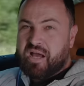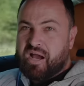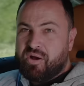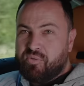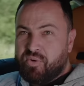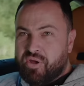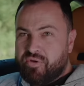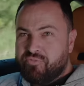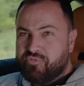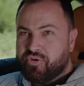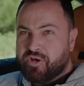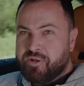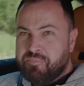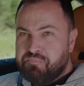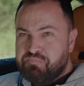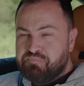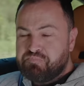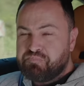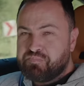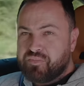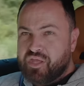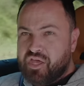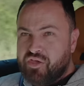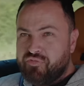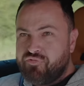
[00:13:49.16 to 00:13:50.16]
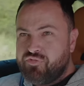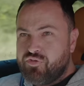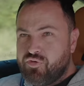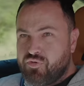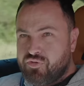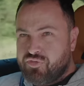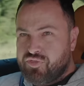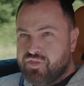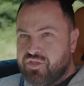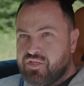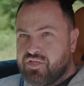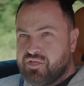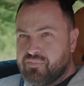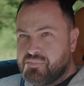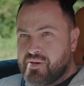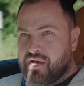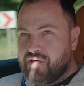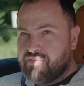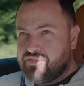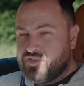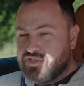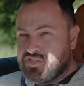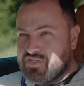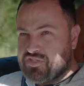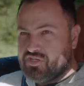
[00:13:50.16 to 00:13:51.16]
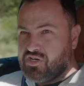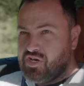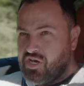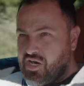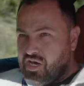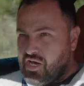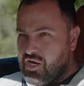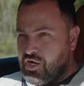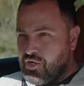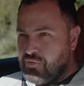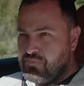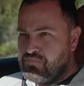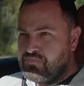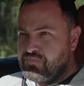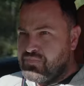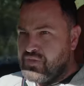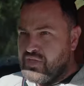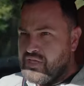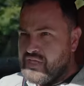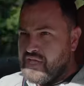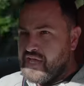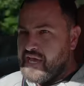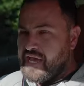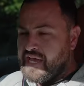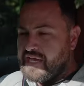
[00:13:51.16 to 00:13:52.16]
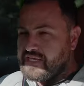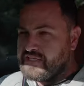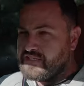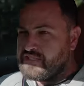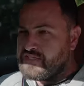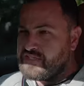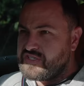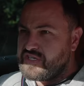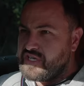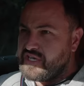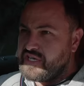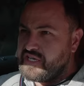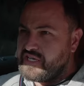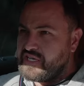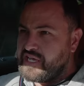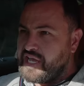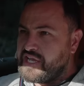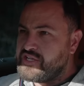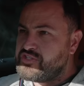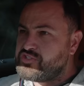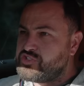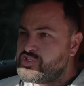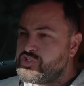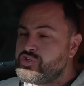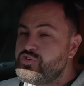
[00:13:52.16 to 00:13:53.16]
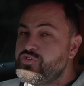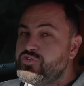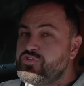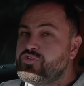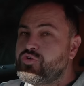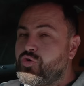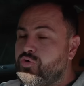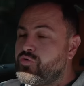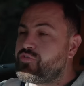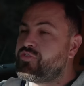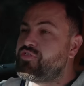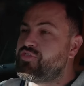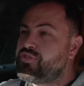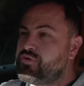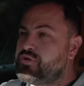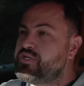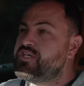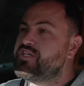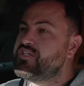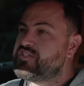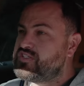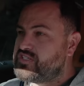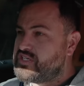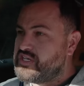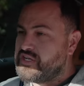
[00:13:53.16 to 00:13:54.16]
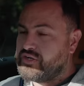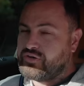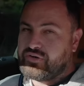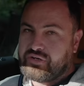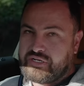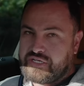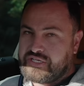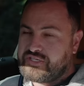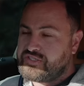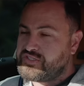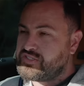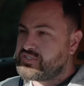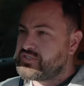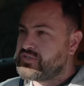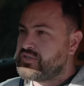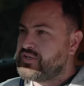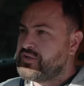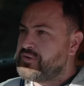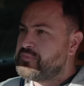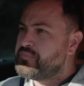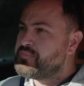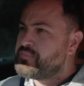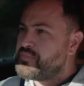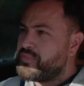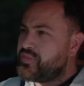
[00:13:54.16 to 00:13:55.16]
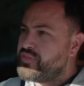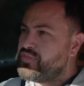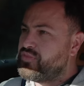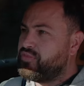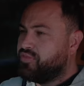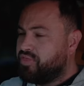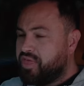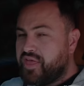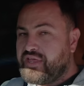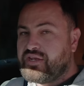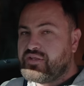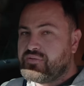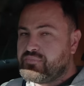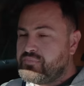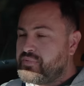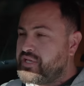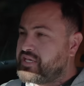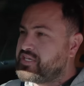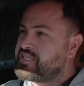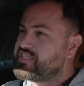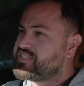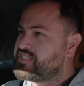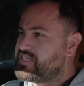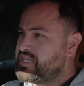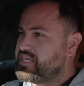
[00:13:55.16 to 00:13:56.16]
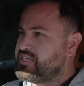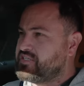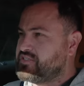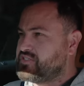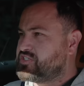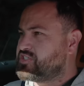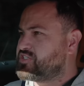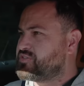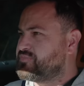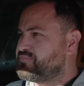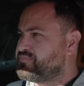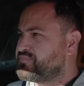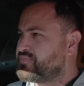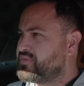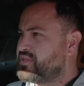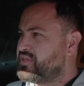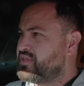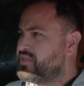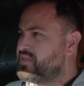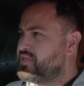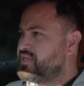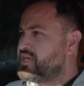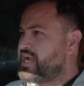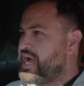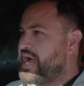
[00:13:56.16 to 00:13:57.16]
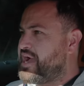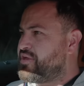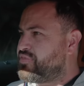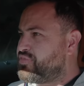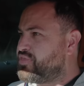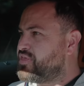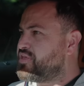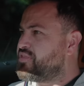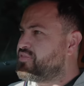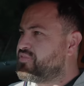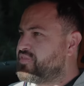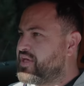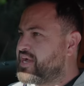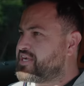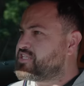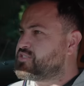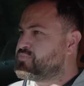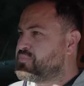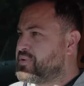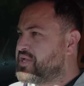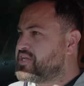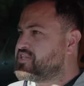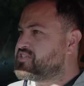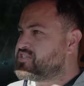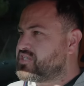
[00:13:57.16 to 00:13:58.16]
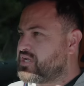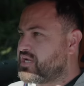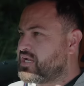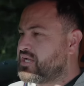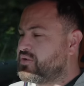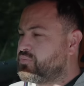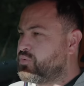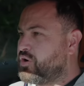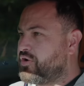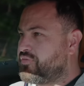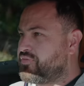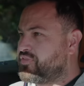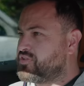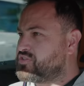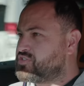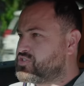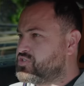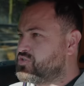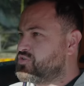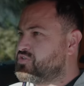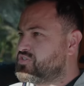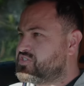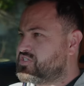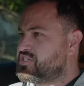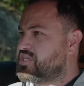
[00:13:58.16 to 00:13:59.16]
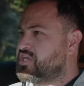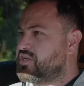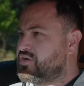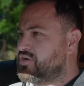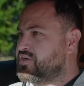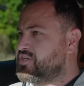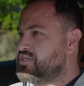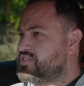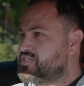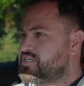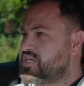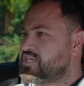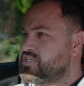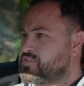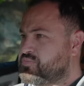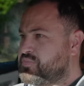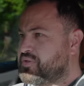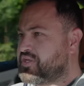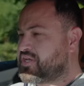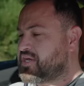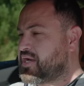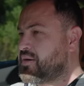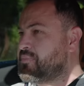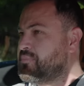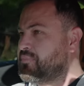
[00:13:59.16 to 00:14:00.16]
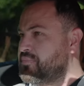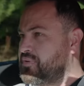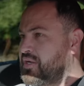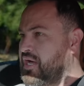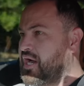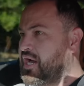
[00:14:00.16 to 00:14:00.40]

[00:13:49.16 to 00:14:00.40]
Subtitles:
However, if you think about this car as a two-door 3-series, then it makes sense. I think that's basically what the 2-series has become